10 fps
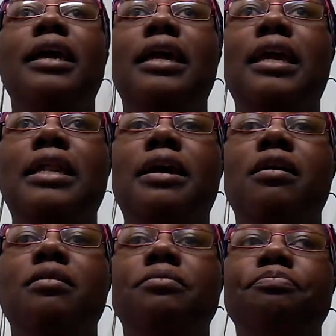And
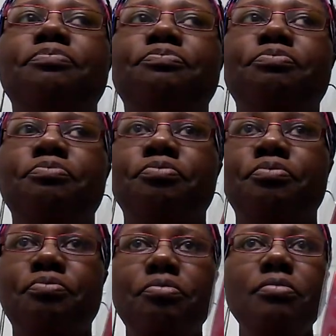um,
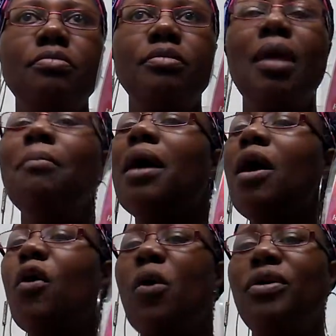
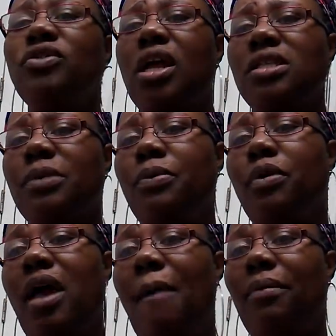I always try to
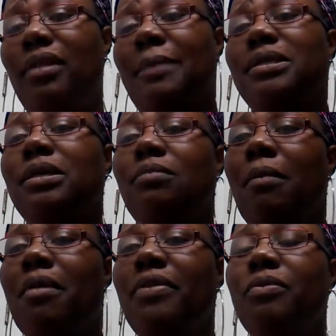support epilepsy because
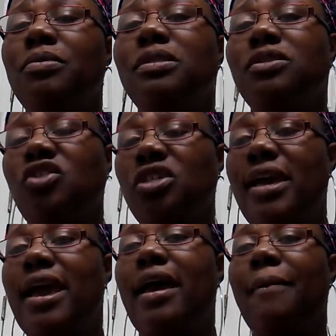my mother was she
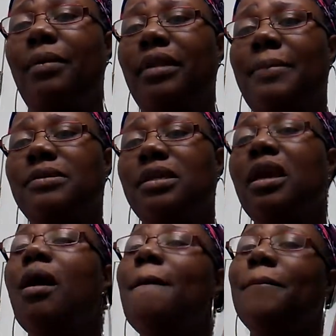had epilepsy,